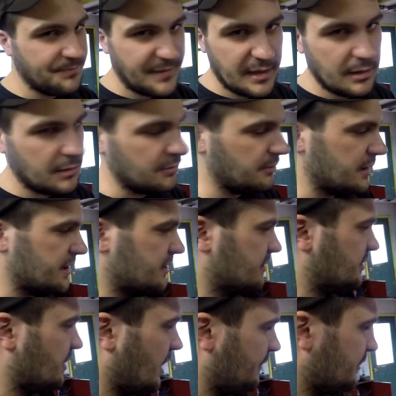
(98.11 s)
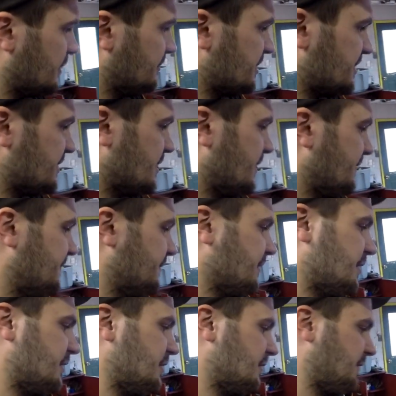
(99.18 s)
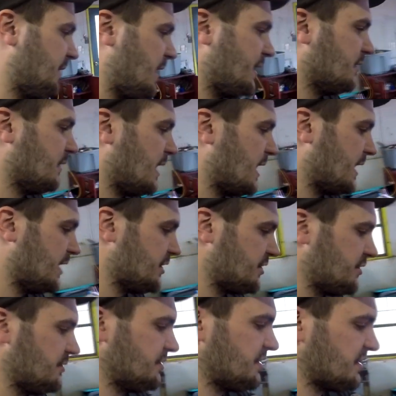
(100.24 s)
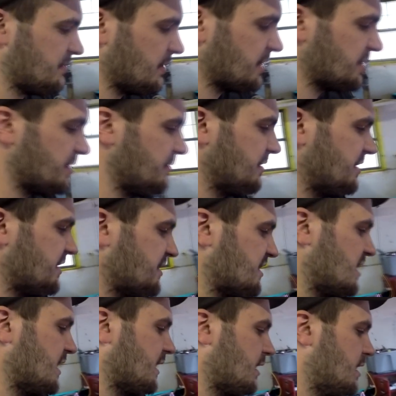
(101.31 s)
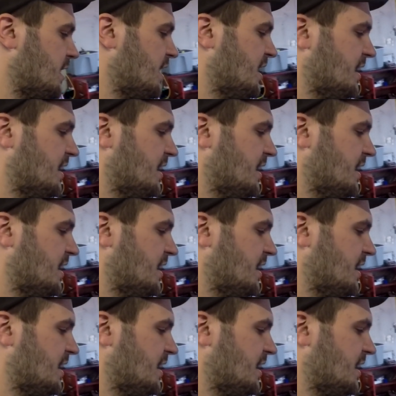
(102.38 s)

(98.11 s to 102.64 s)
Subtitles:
You know, when you're driving them and stuff, you find a lot of issues, especially with this thing